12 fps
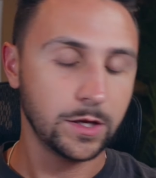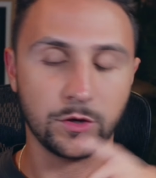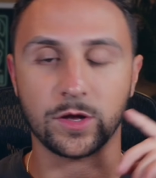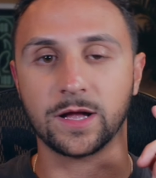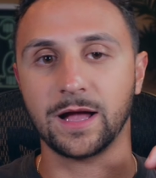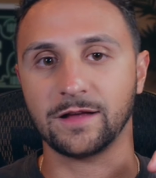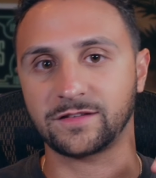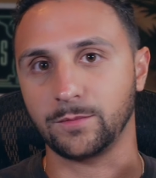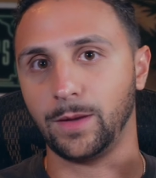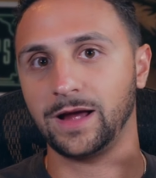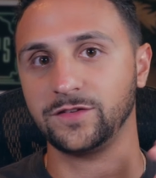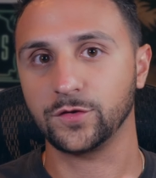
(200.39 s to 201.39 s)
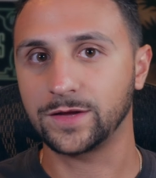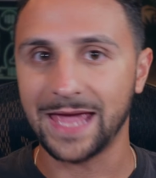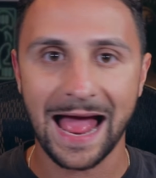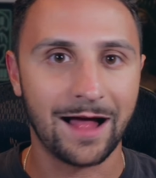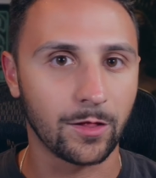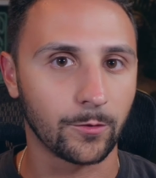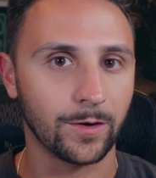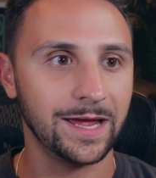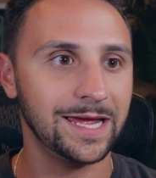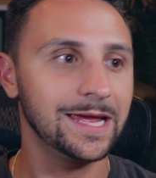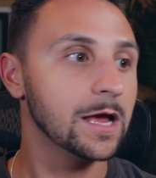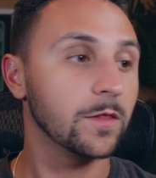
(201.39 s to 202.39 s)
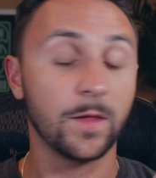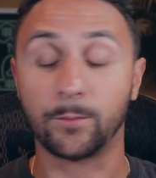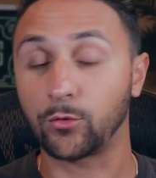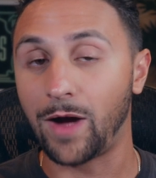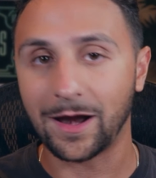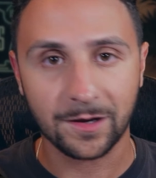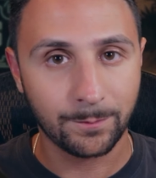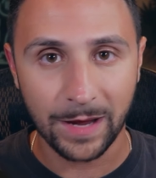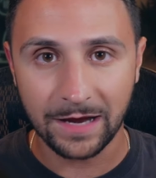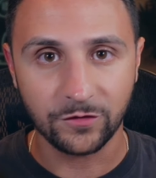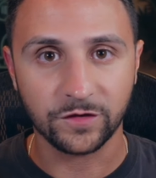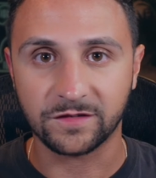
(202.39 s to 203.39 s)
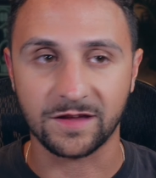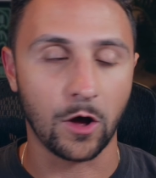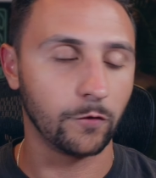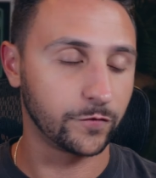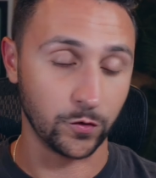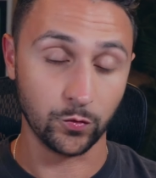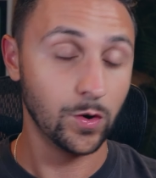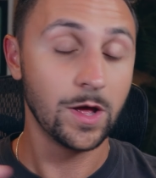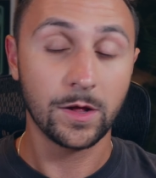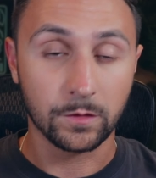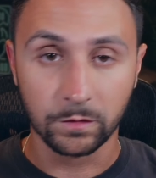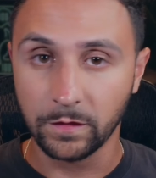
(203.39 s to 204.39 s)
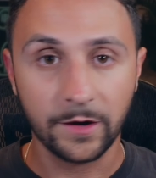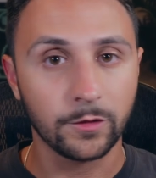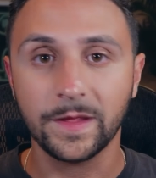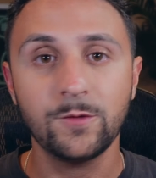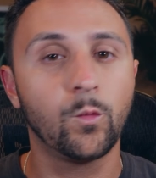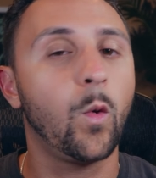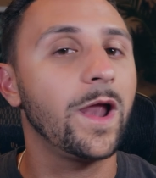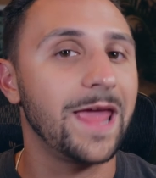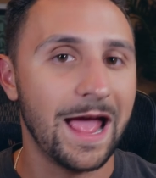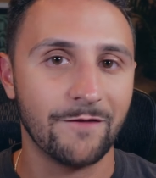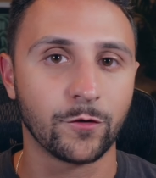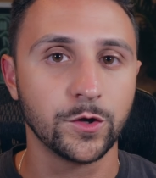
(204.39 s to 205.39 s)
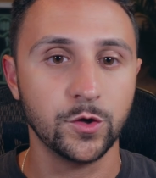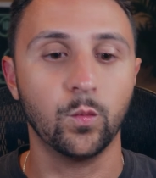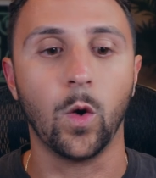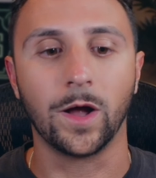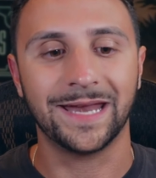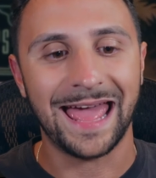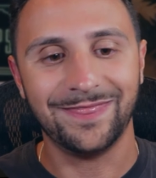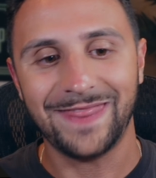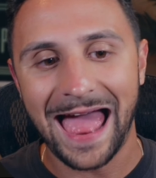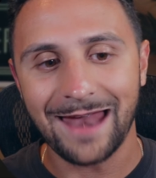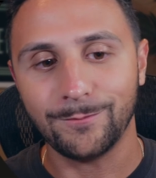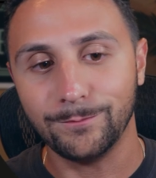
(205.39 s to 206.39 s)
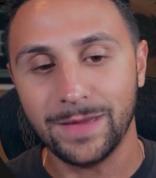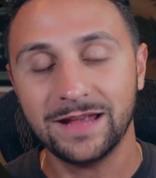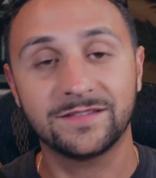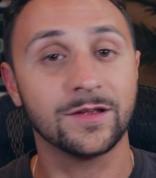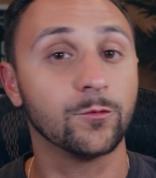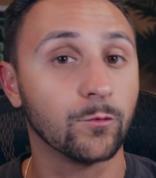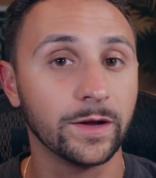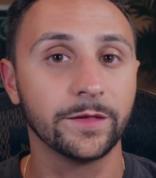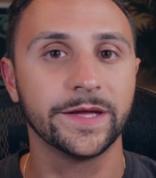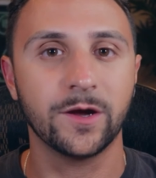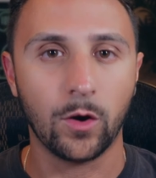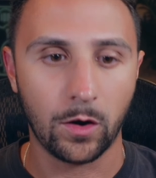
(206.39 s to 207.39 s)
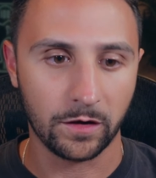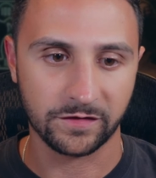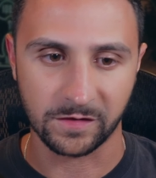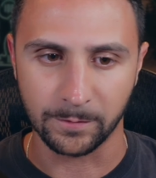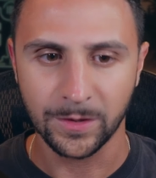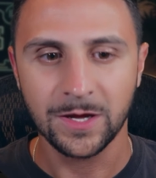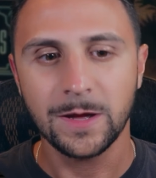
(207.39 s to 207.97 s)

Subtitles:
you could customize your gallery, the product page itself to literally whatever you want, and that makes it really awesome.